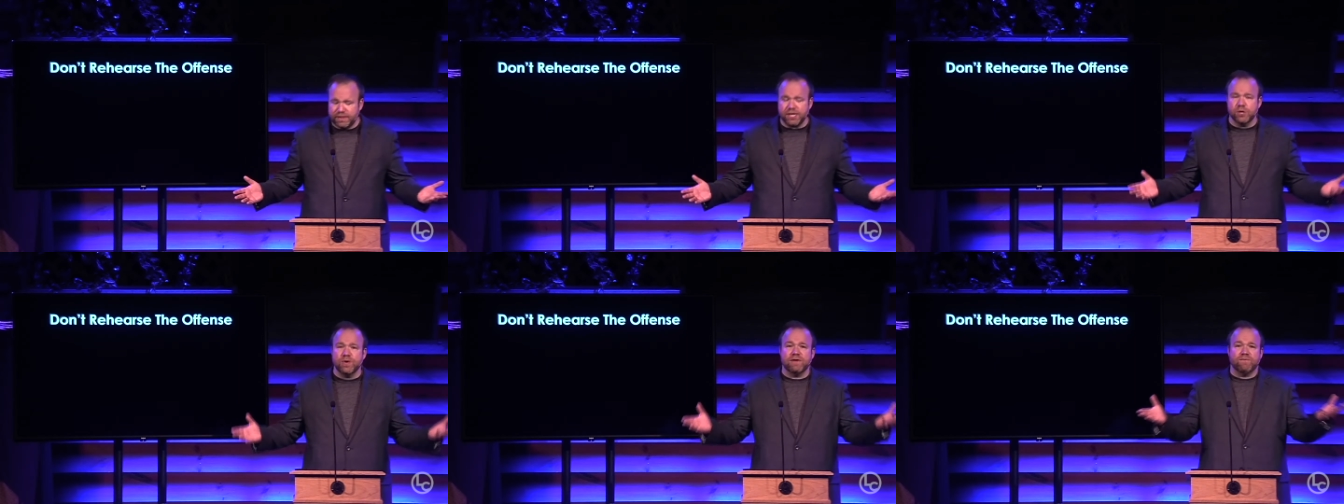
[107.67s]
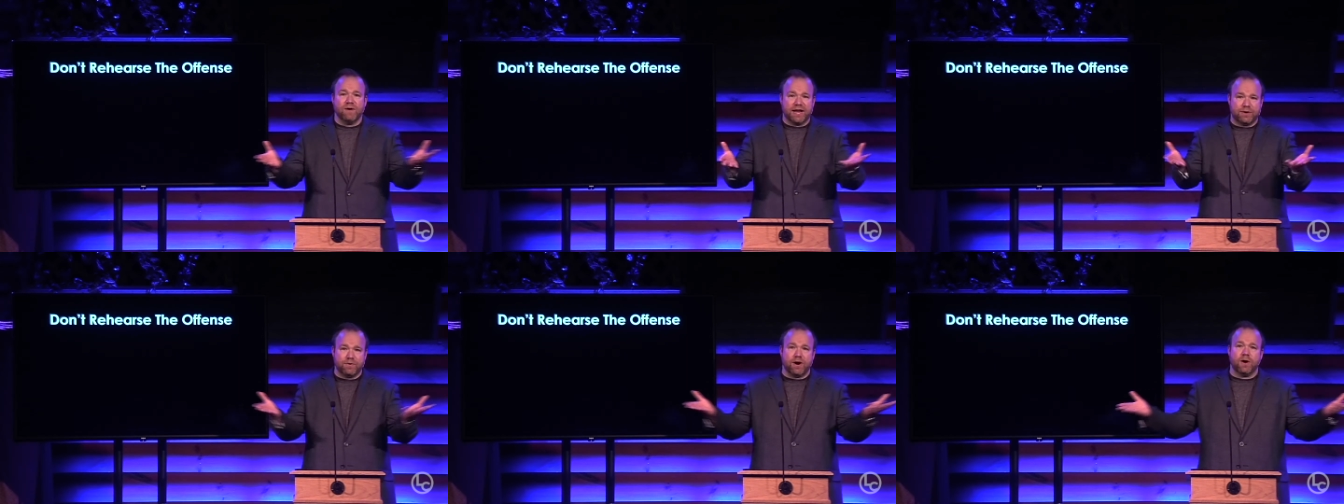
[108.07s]
we have
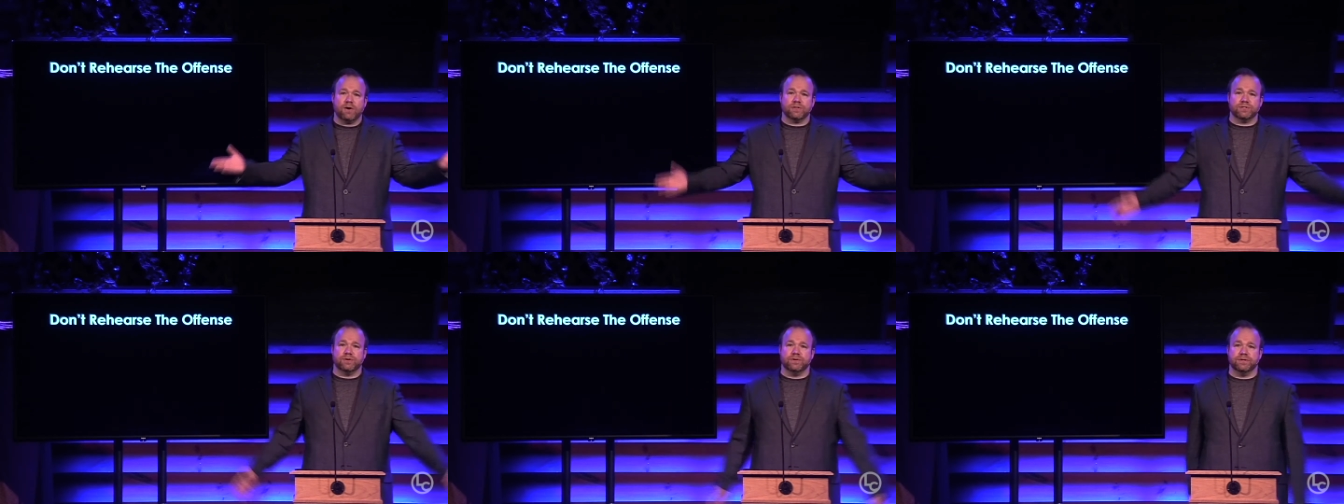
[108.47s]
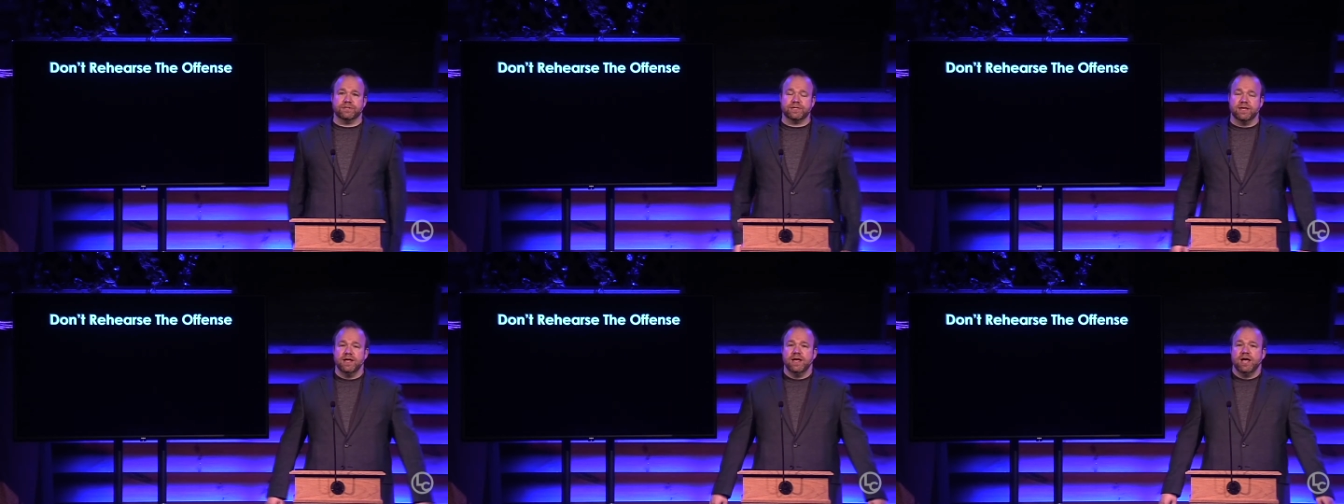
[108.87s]
wedding
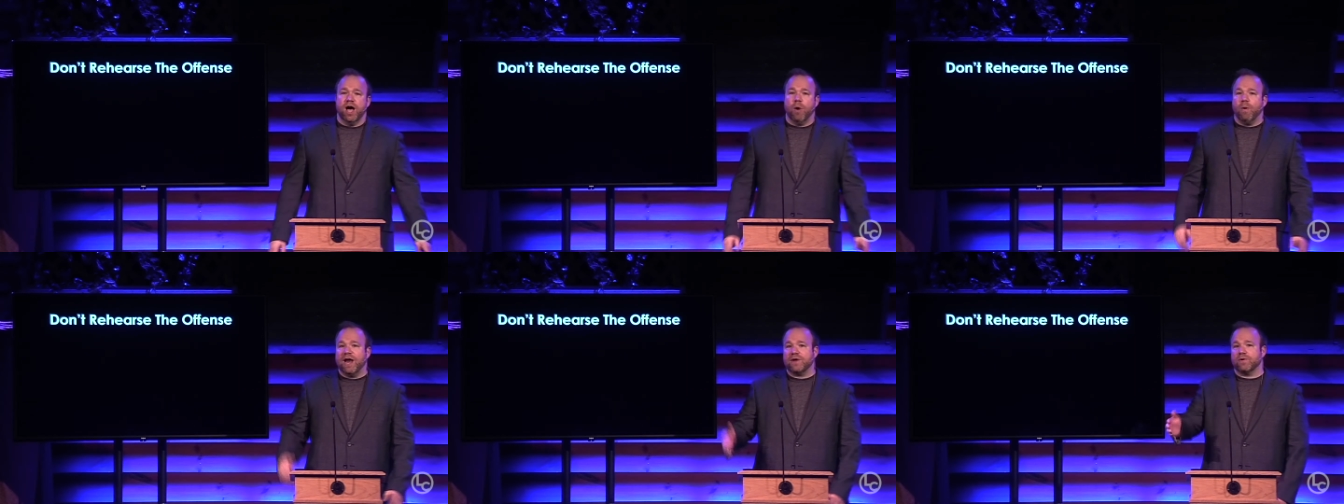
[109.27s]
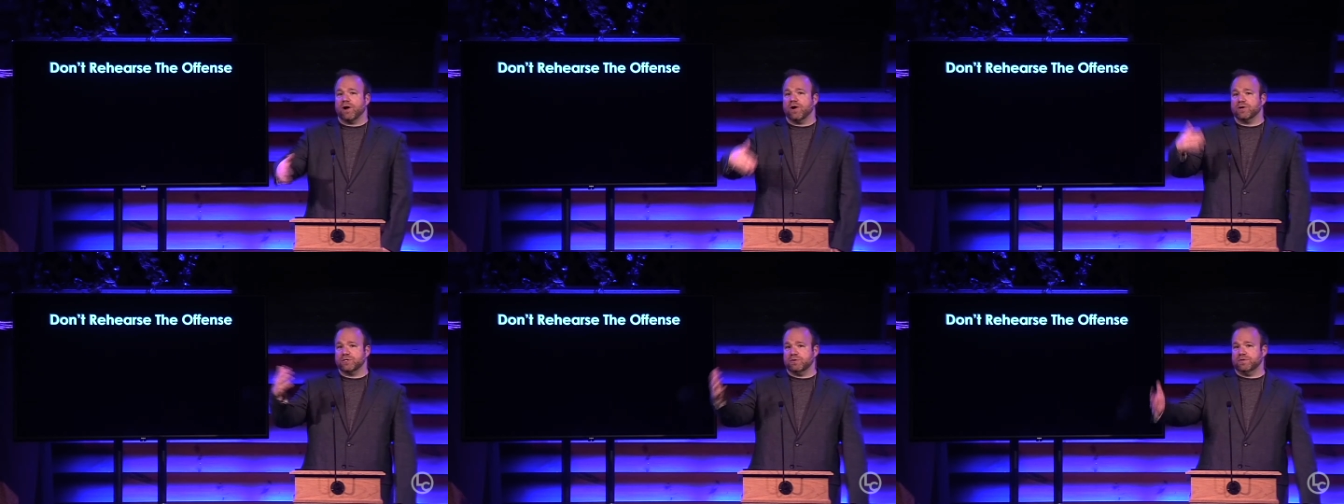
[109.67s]
rehearsals. A wedding
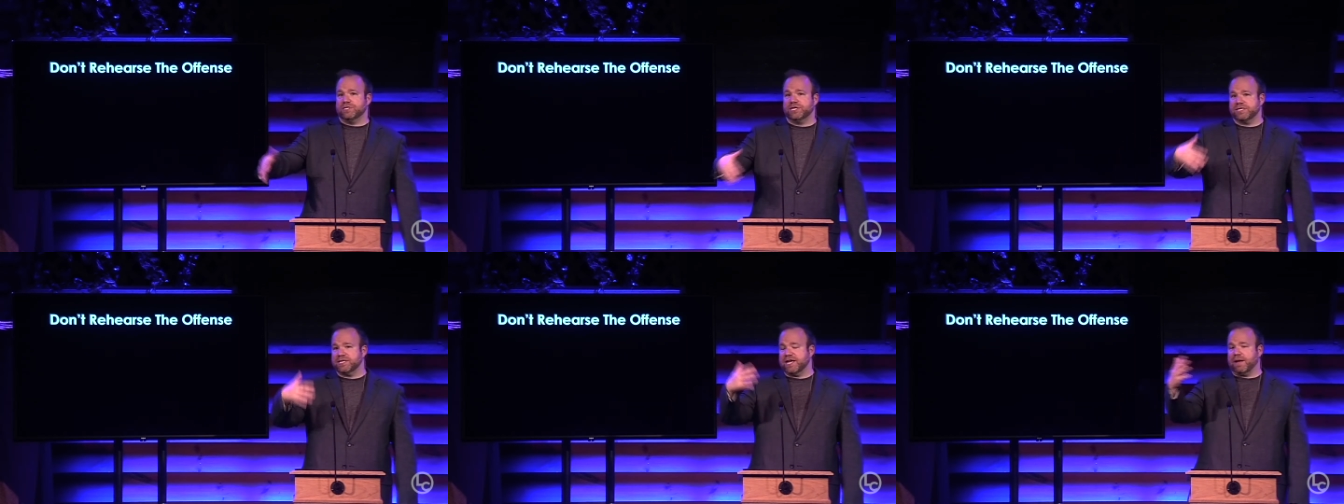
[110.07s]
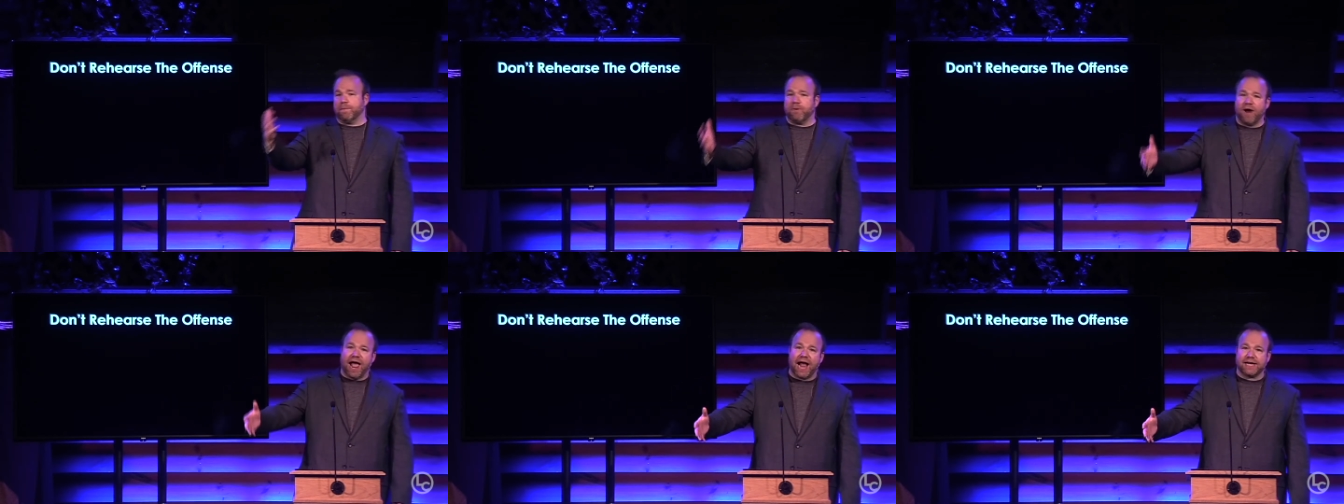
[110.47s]
rehearsal is just like a
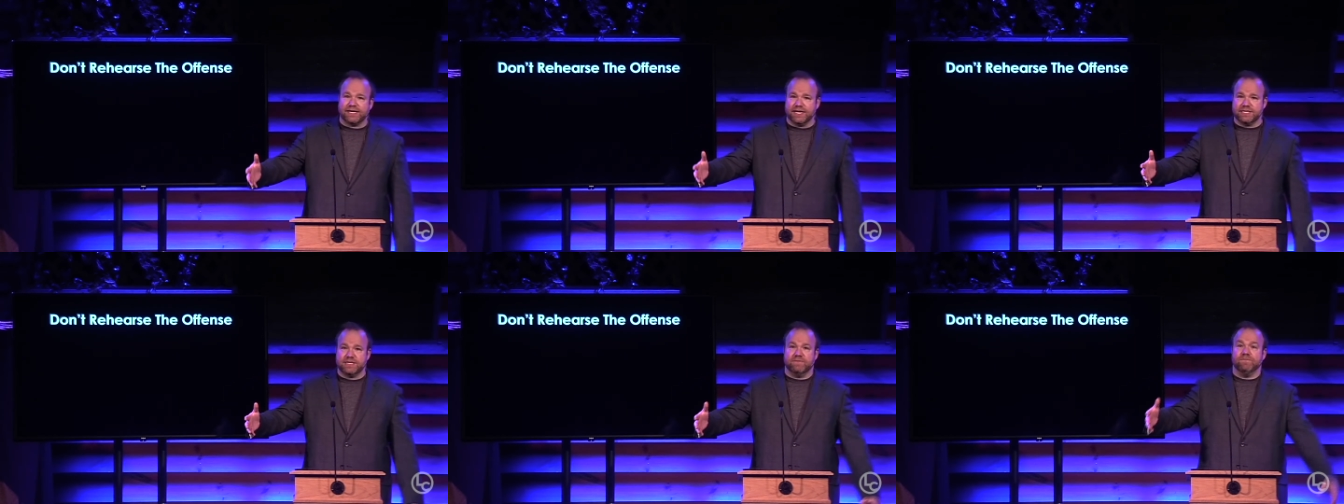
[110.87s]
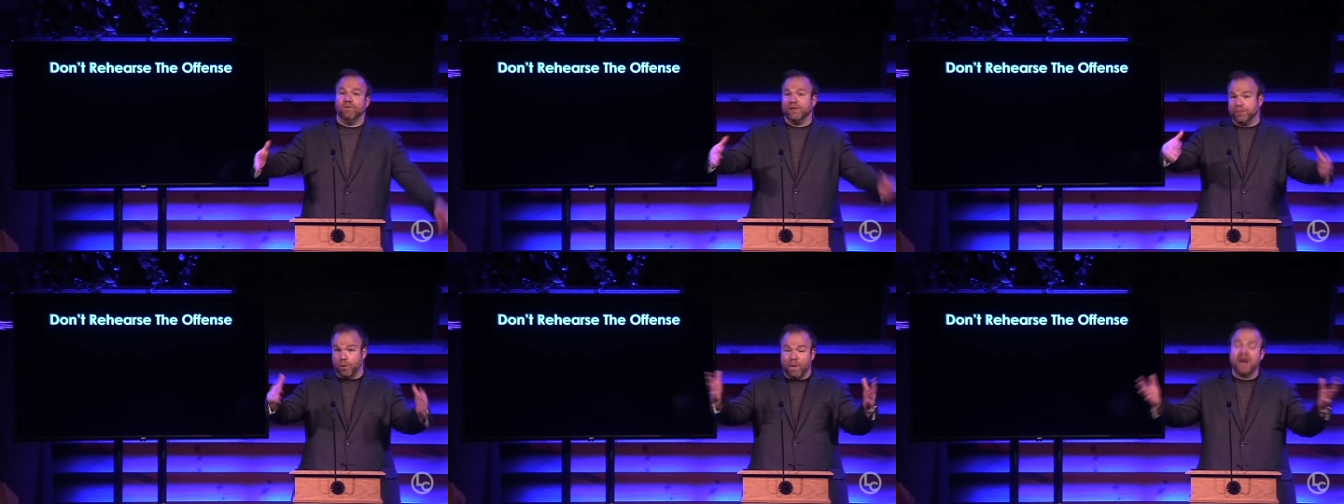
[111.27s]
practice of
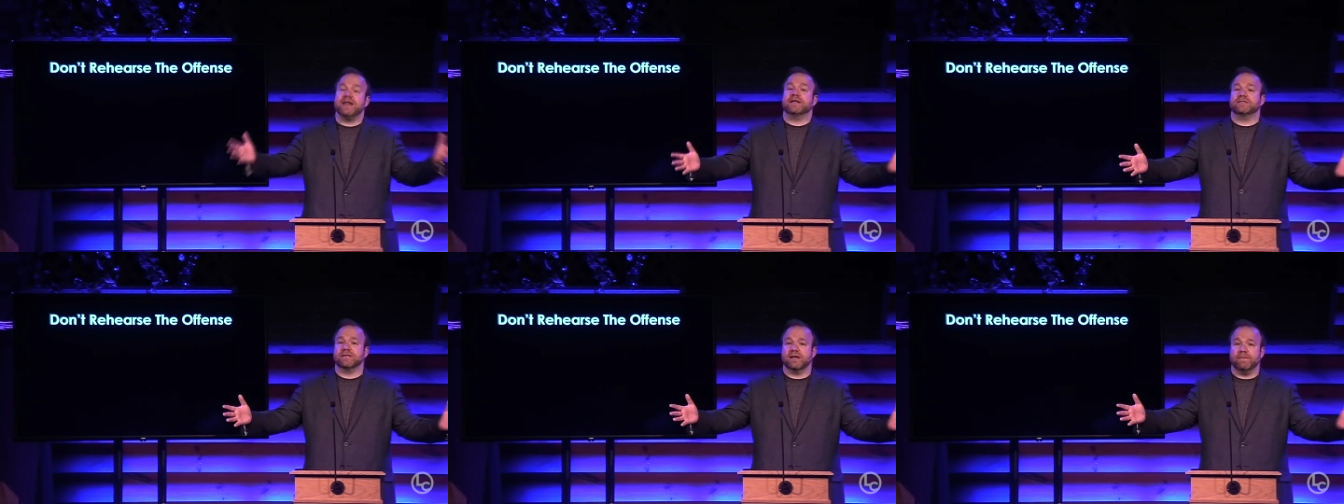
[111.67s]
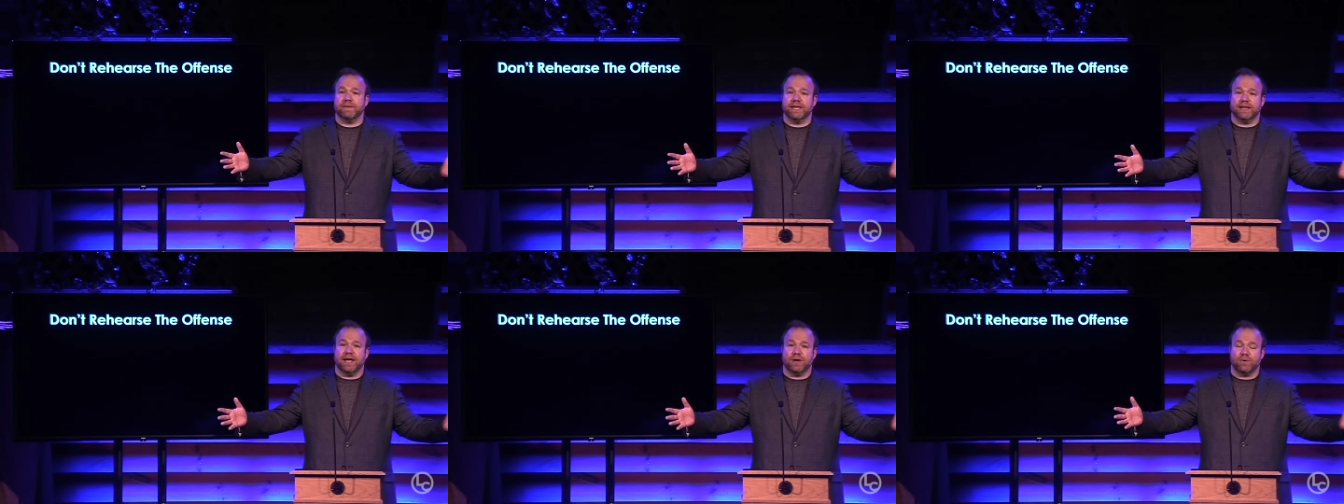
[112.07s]
what the wedding's gonna
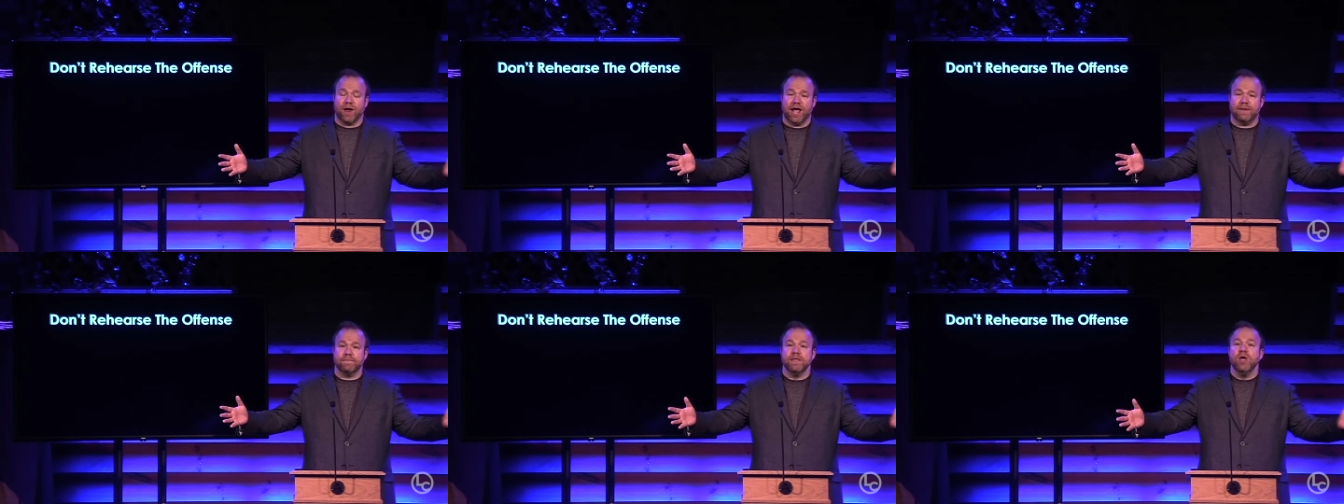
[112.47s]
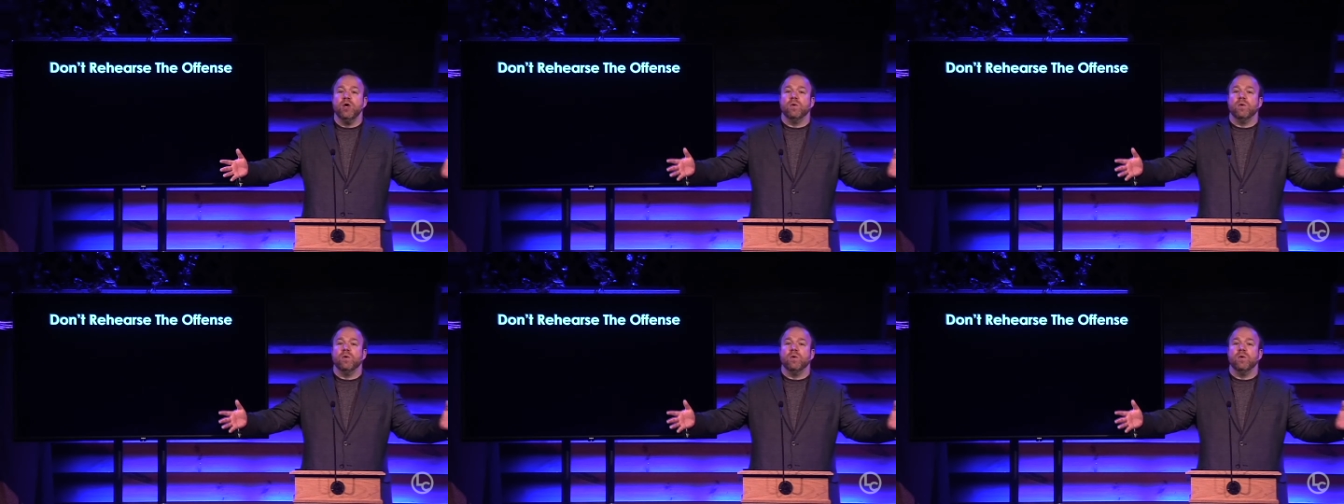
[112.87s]
be like, right?